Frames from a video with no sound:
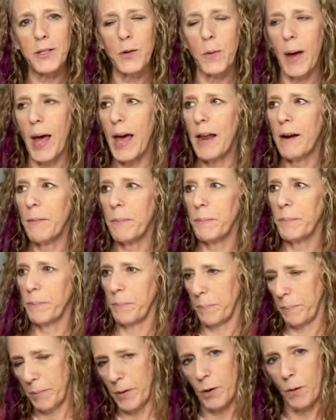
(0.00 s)
So I had
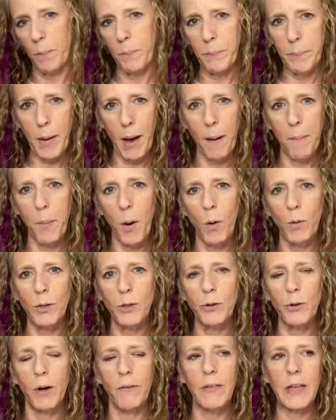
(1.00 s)
a
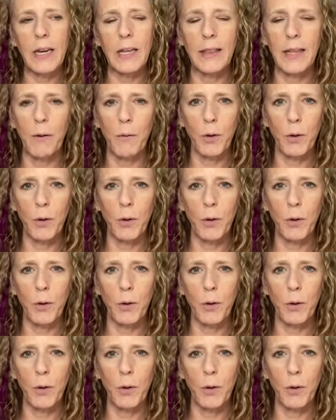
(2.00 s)
poster of it, and they were